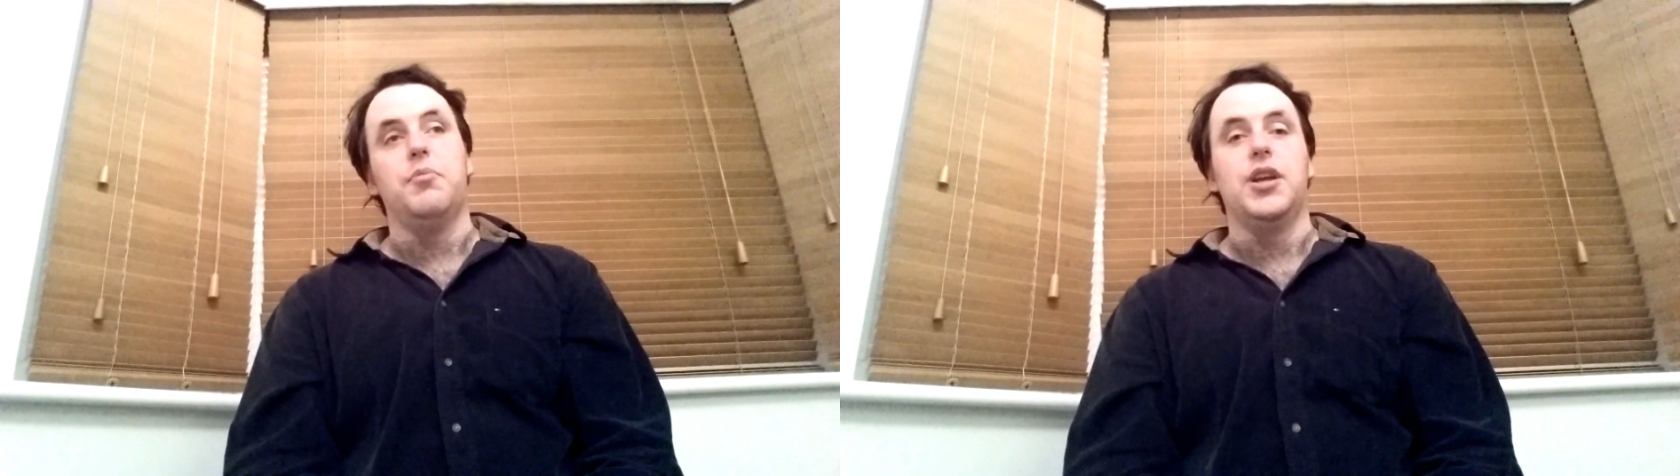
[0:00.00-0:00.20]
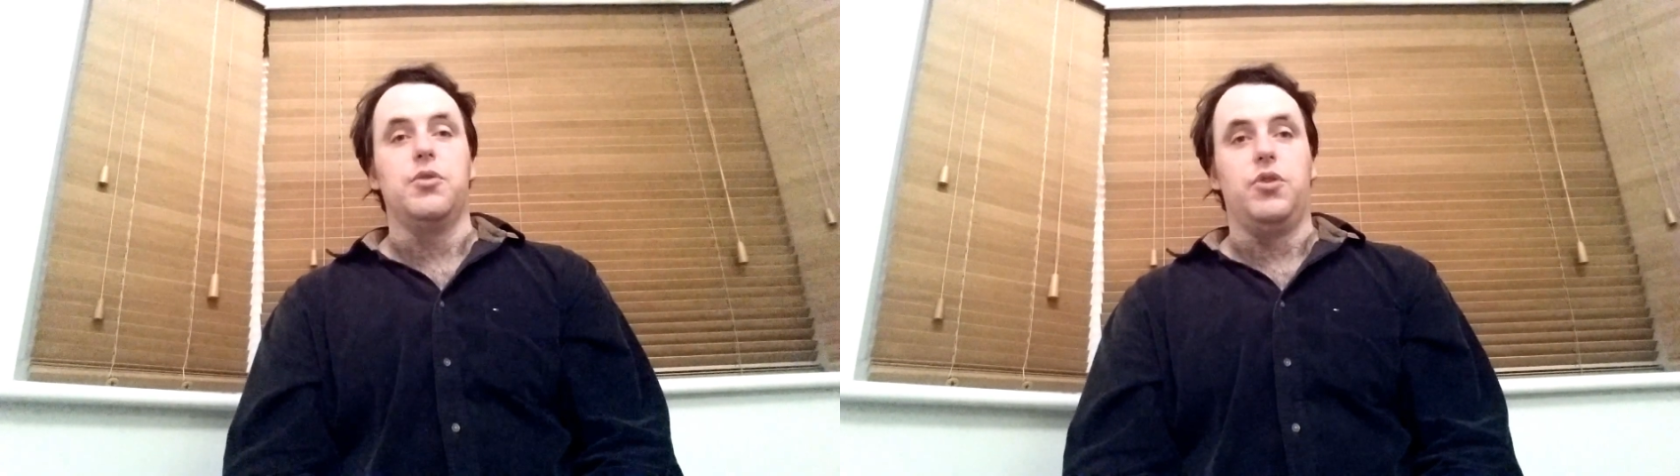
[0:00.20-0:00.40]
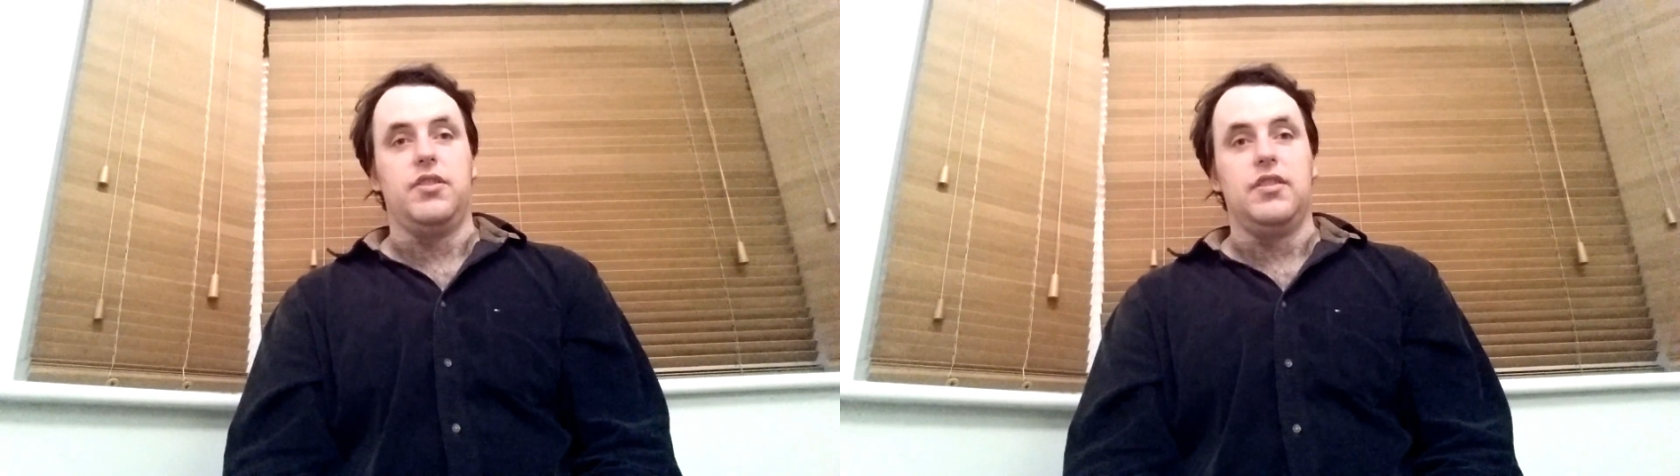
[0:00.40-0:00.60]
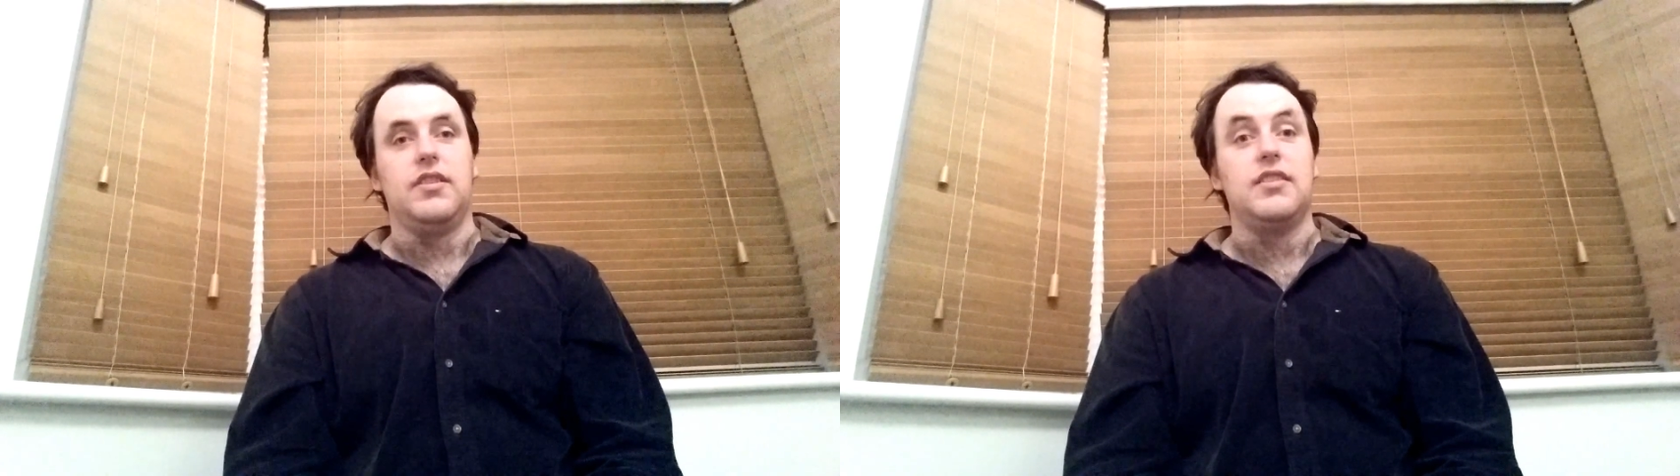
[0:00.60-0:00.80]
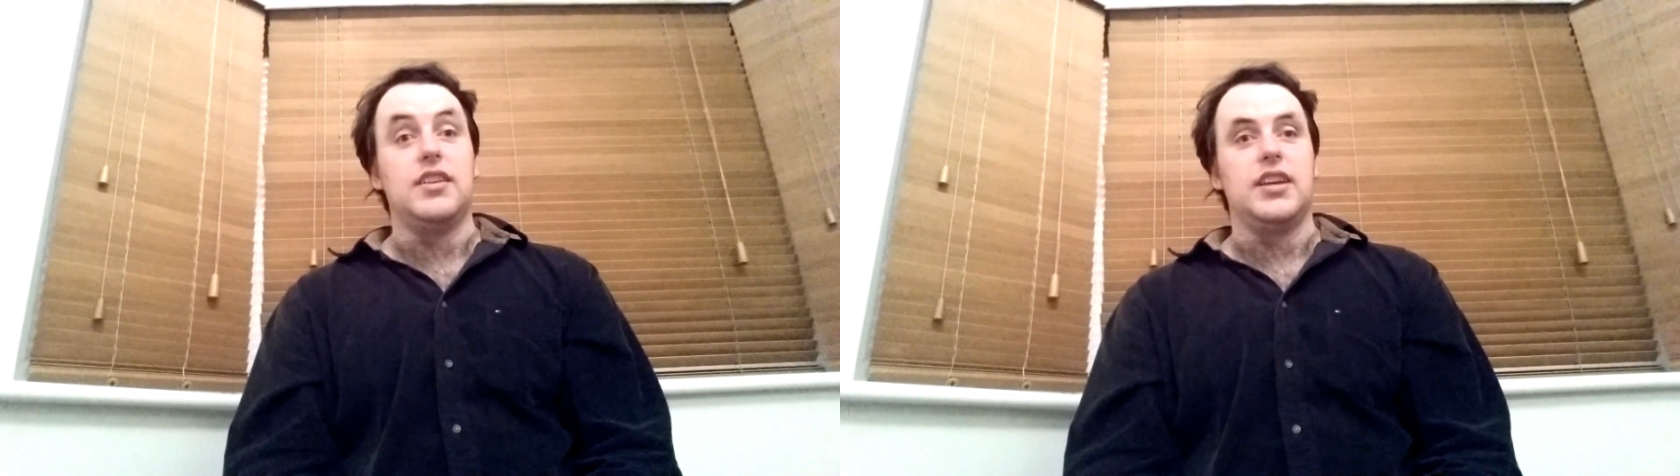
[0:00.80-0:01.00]
but it wasn't
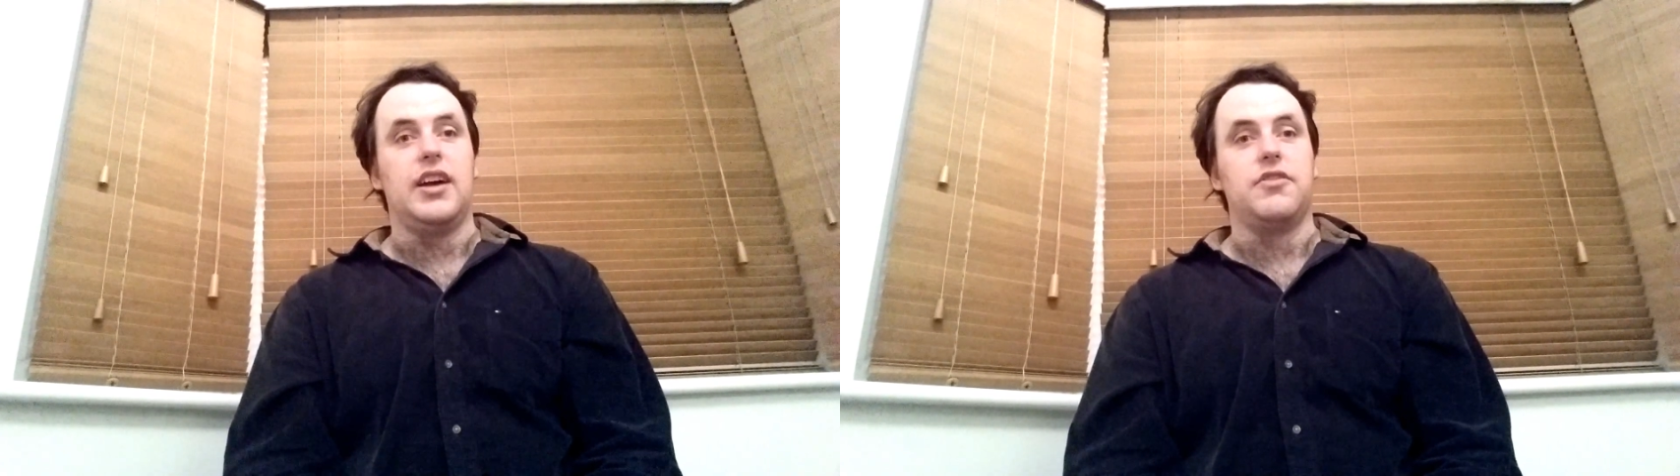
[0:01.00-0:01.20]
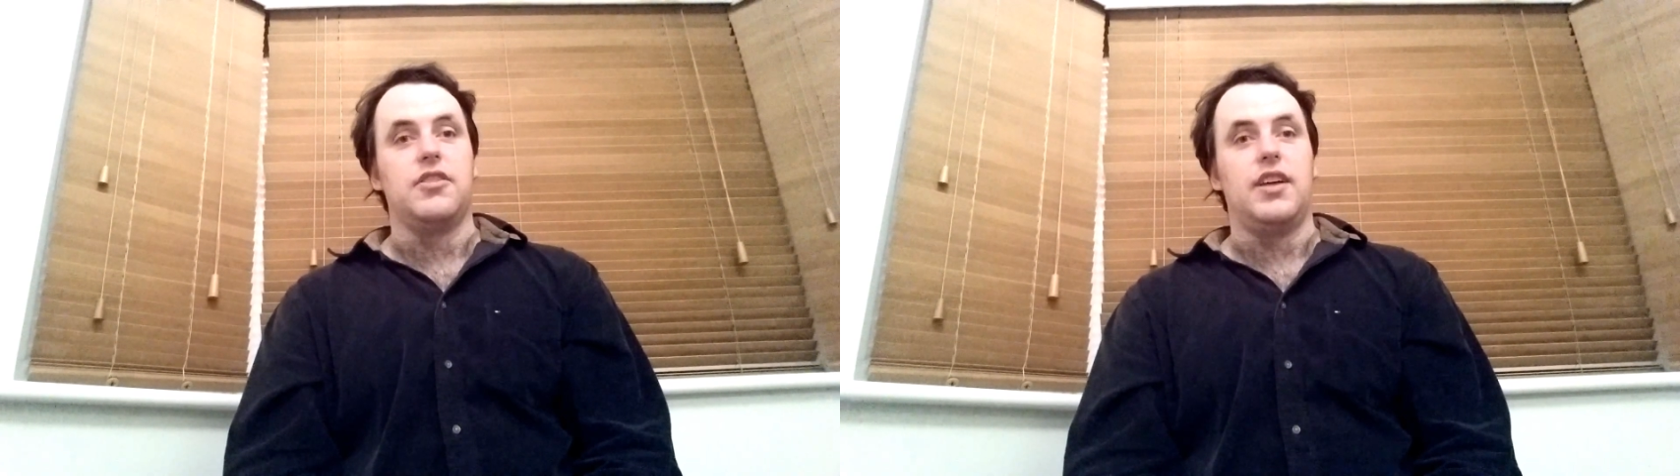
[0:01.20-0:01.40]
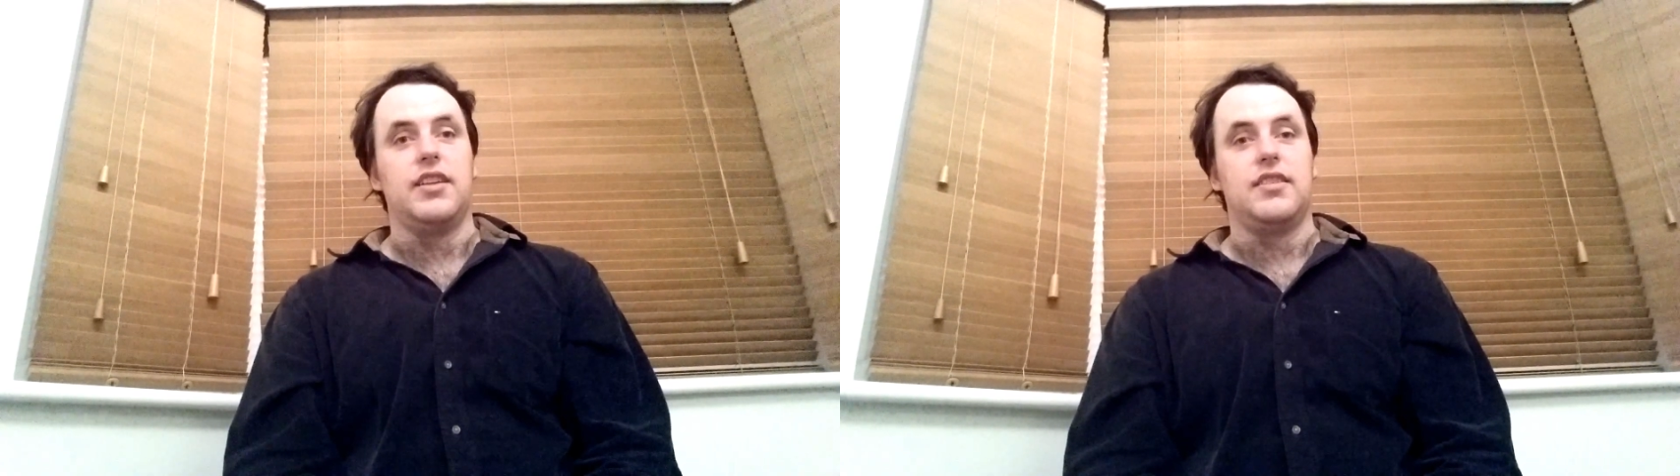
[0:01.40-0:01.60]
a city after that.